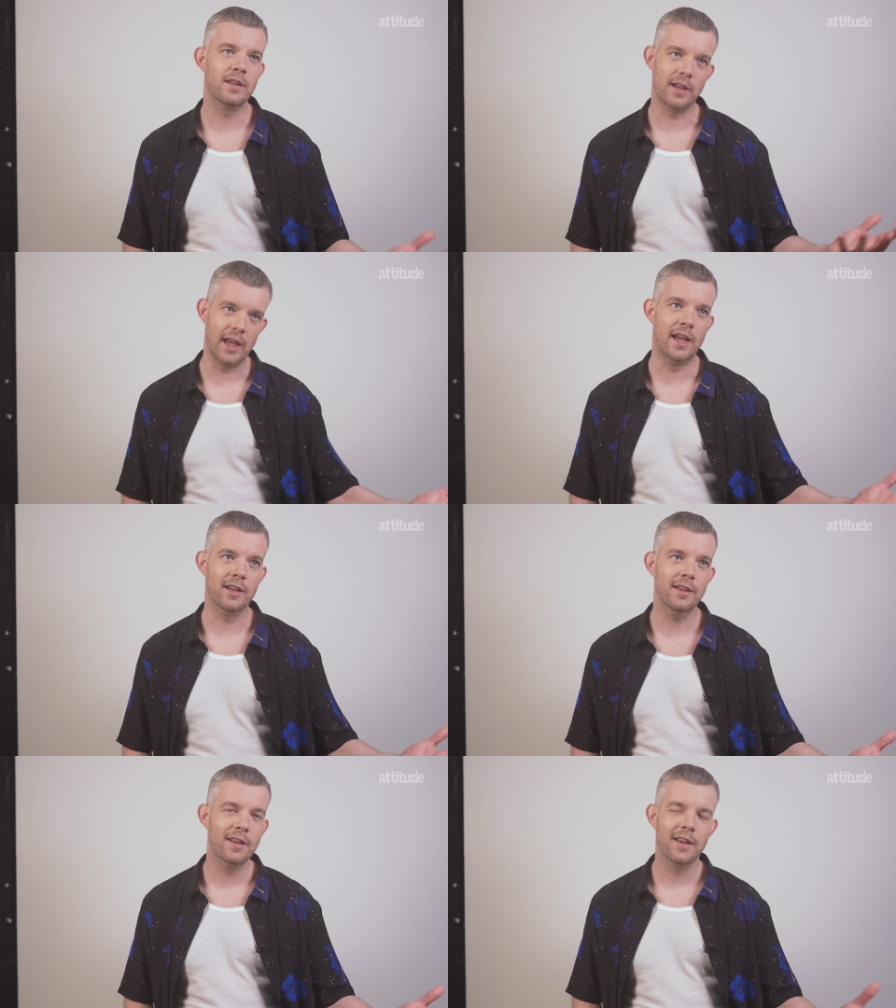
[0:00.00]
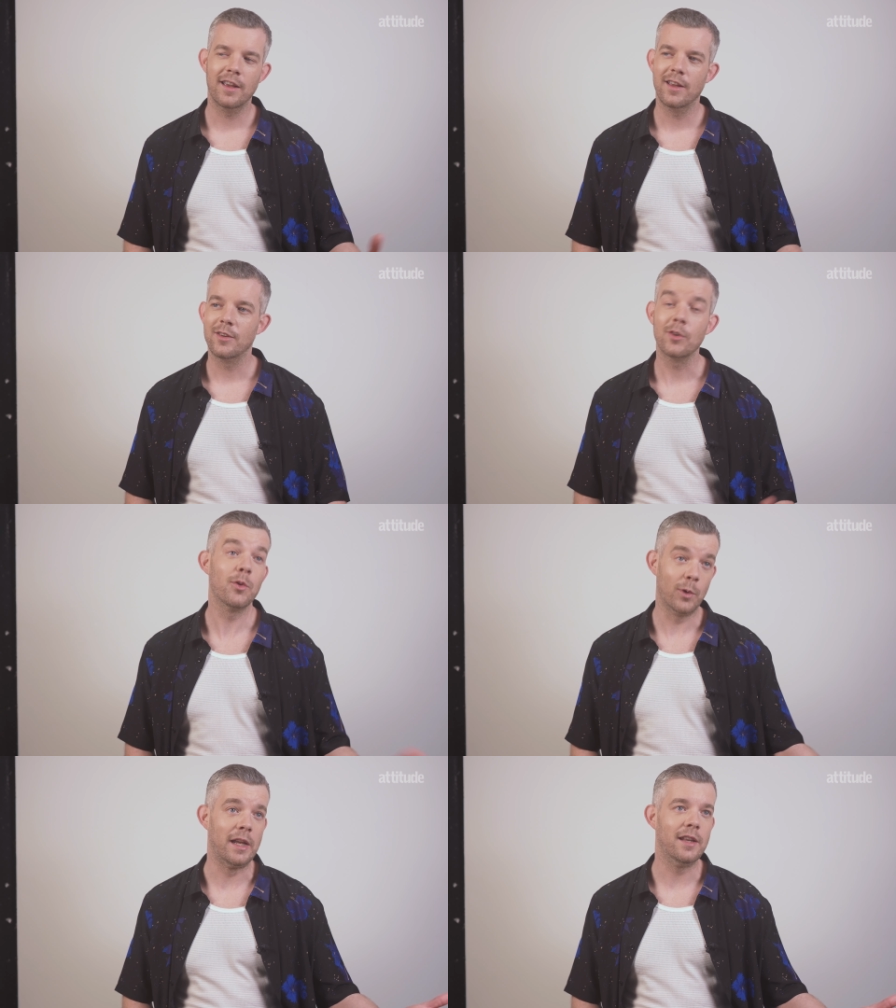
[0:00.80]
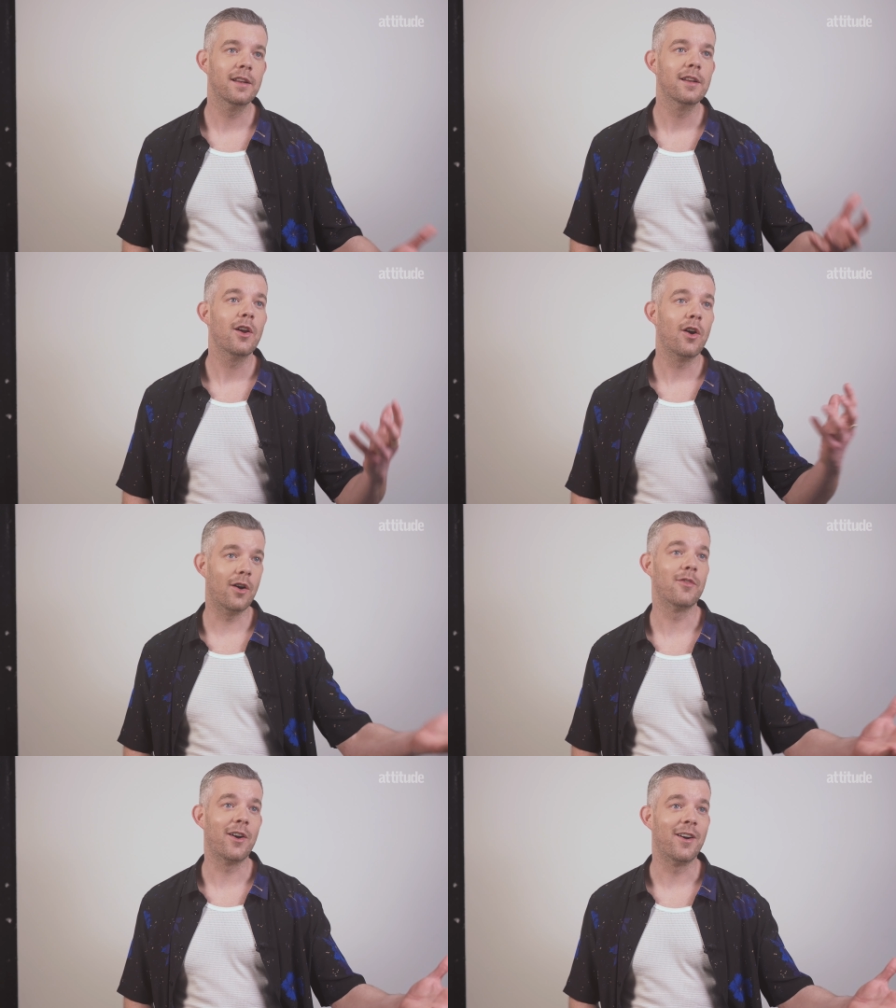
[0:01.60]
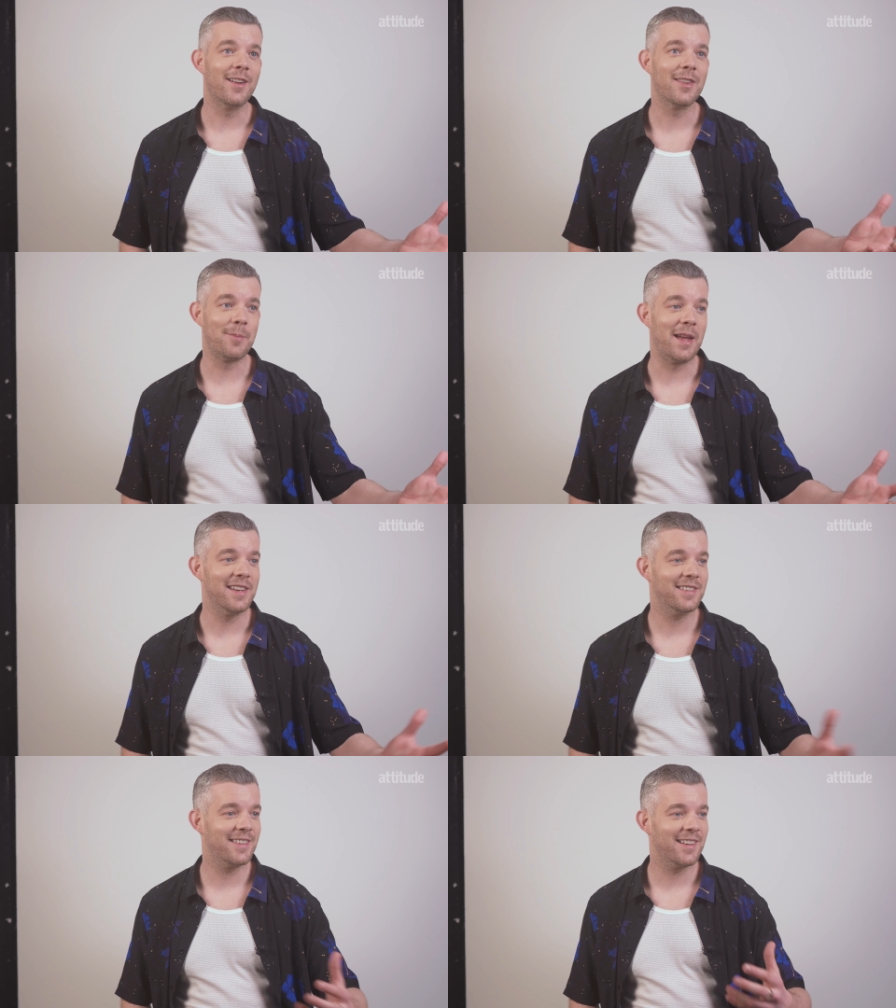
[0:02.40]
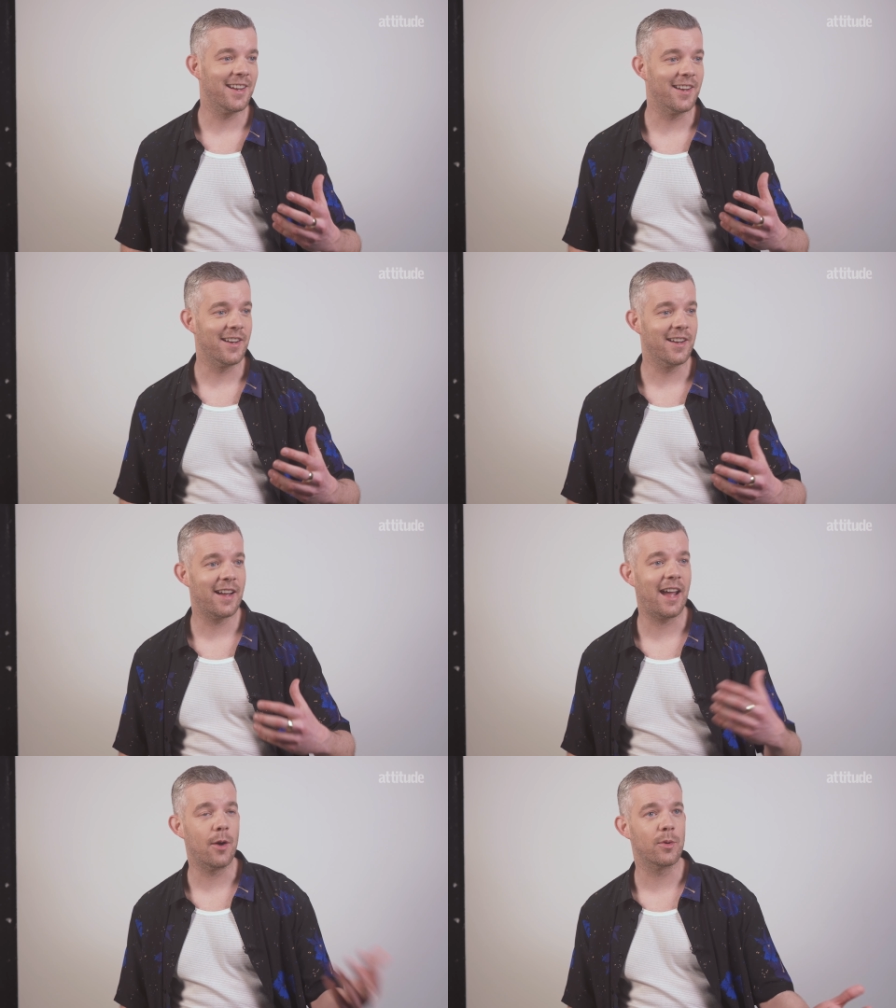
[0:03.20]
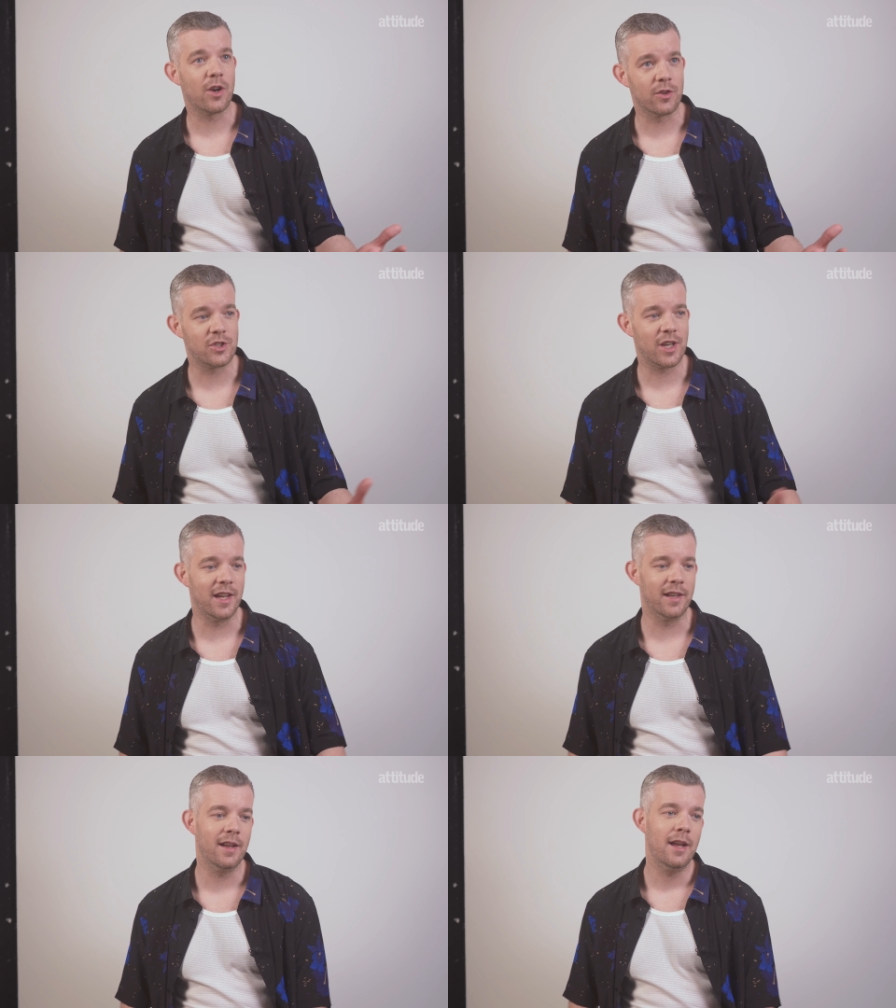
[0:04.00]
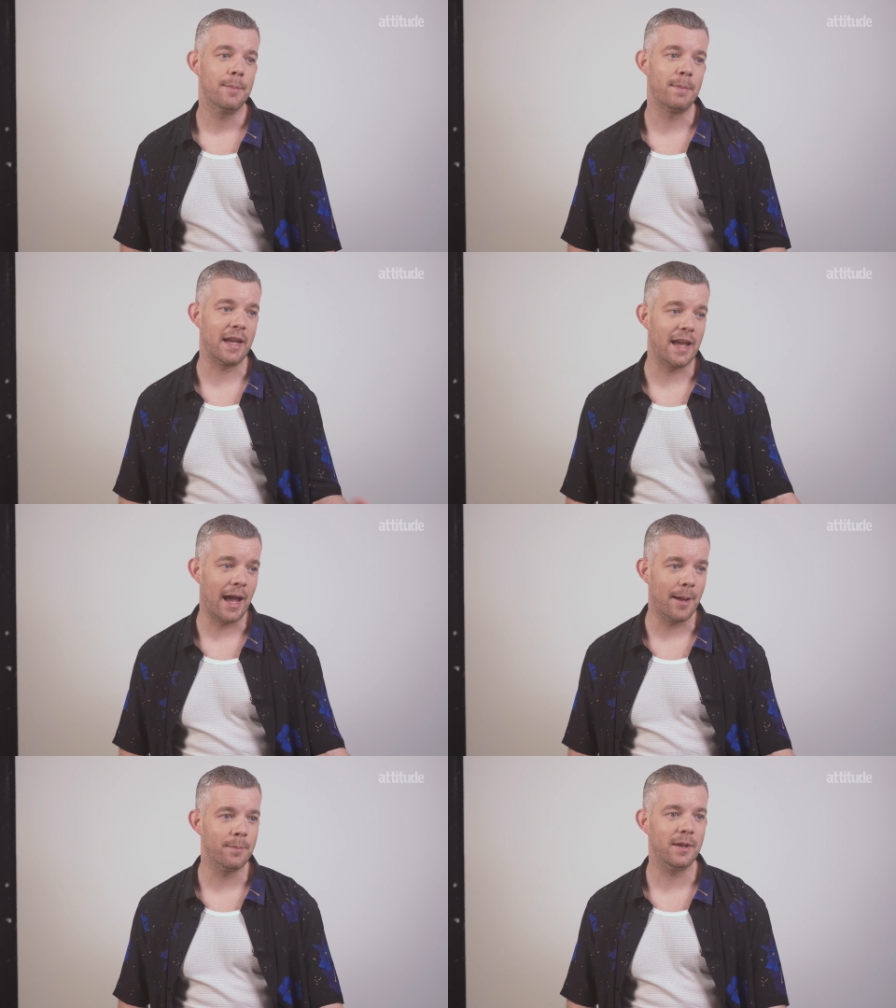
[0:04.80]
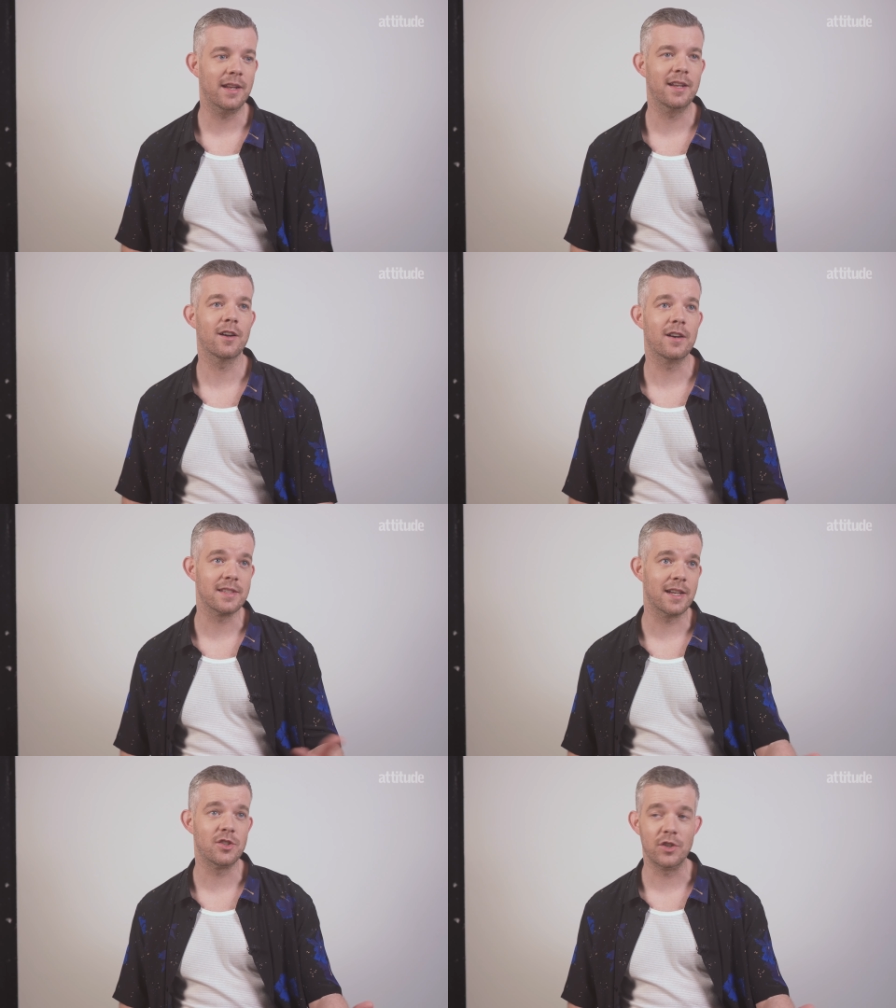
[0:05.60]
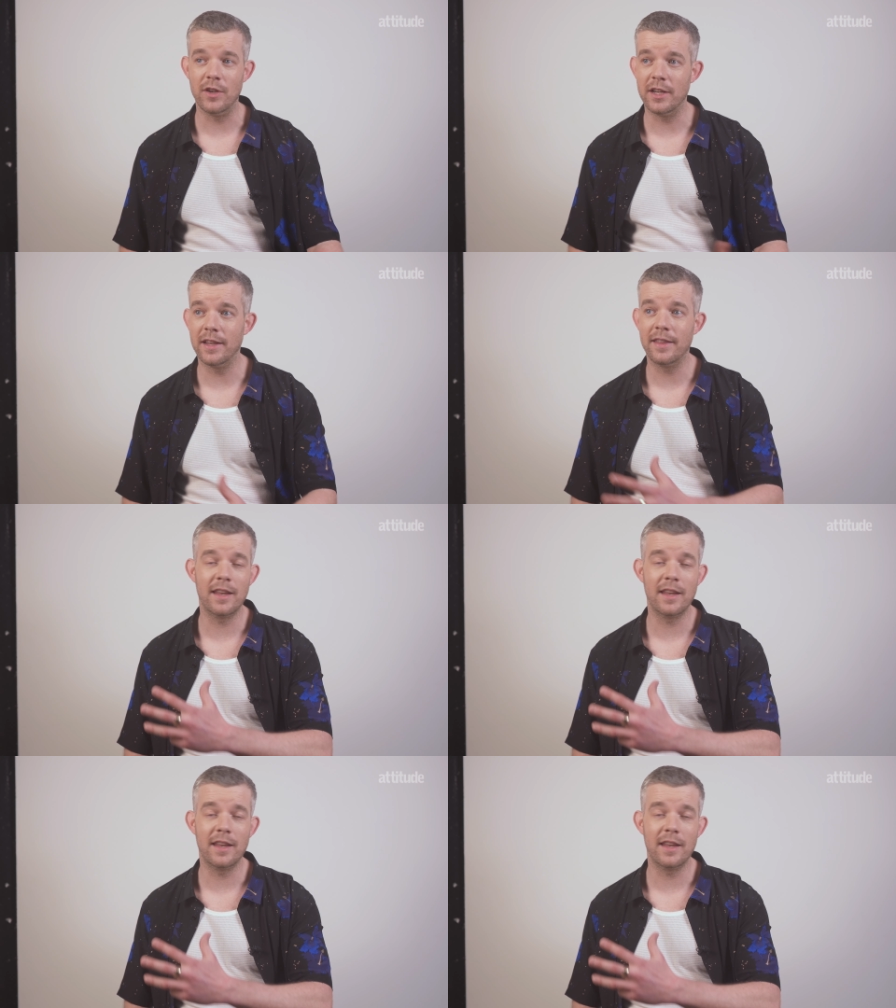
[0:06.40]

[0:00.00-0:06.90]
the king, queen of art, the best. Uh, Howard Hodgkin, Maggie Hambling, Isaac Julien.